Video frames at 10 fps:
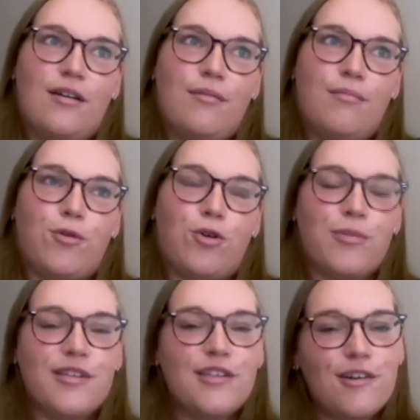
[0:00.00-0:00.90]

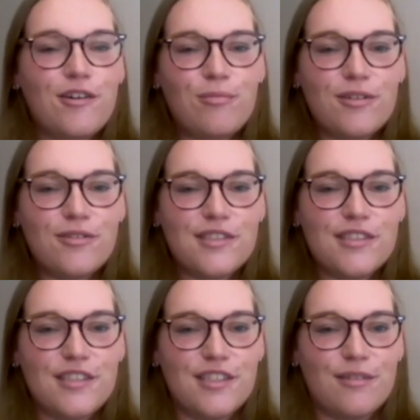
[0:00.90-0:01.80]
morbid almost
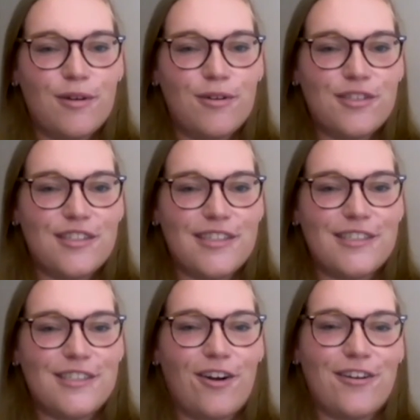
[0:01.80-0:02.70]
and emotionally
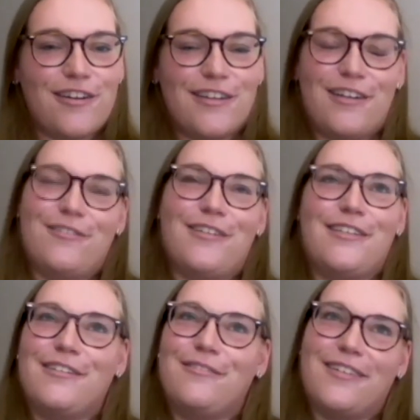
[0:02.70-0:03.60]
dark, and I really
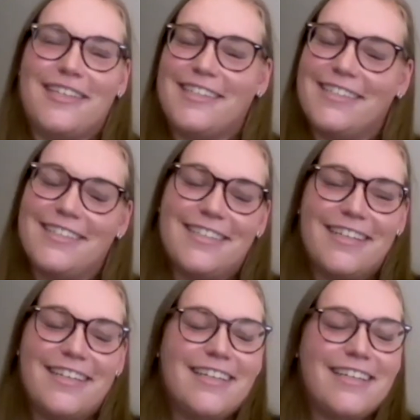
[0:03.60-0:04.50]
didn't want to
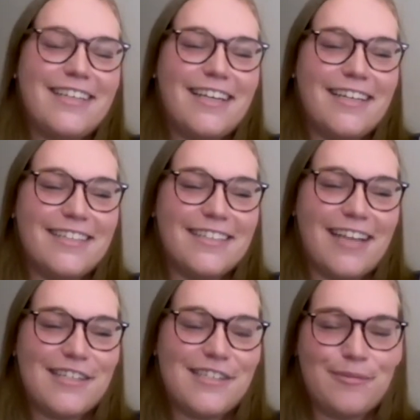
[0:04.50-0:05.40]
get into
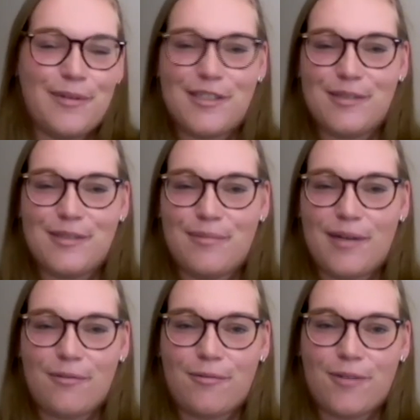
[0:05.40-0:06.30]
that too much in
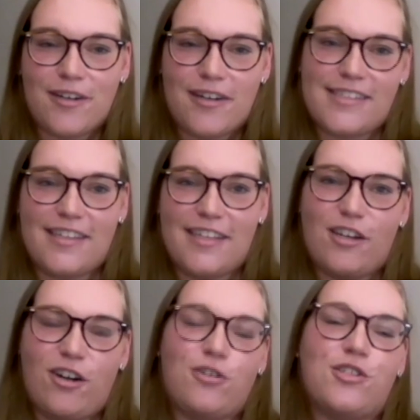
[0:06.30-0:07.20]
my work because I think
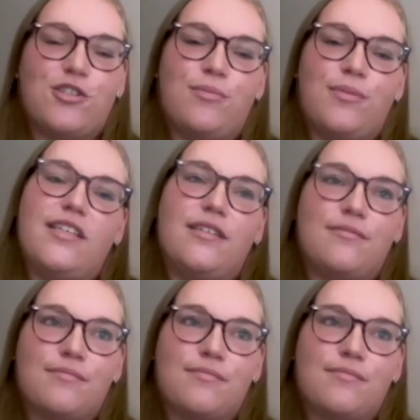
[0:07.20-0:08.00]
art should be,